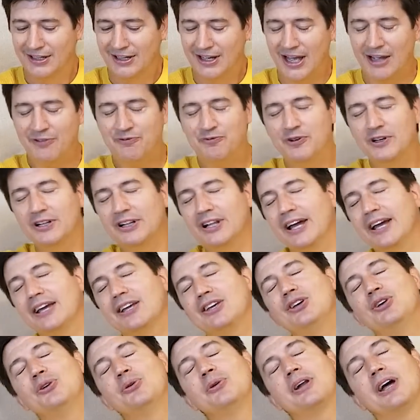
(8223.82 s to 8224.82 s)
I feel
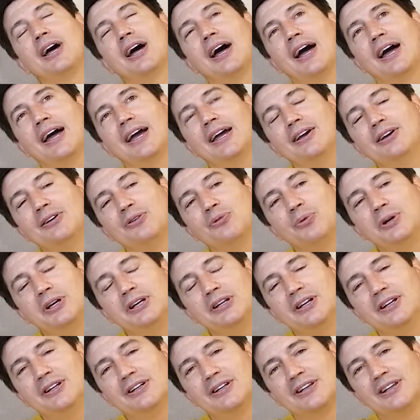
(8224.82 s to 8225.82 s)
like you and I, we
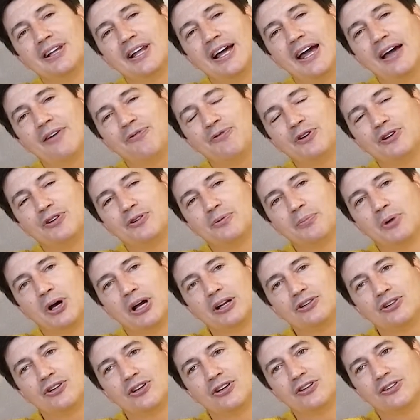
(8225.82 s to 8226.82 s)
didn't laugh as
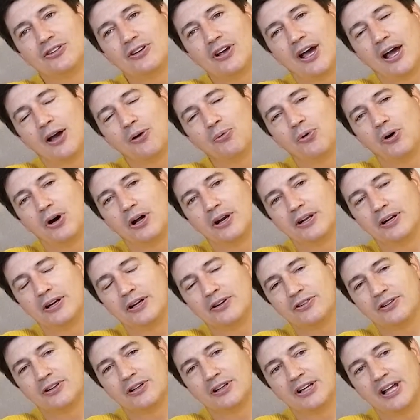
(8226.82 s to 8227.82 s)
much as I wanted
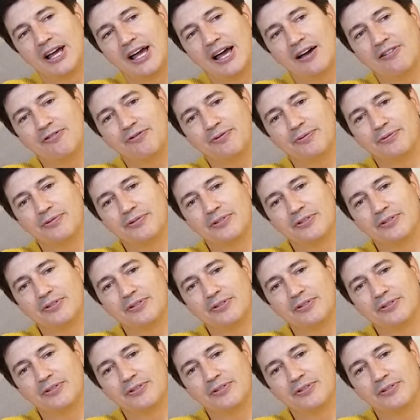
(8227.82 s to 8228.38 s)
us to laugh.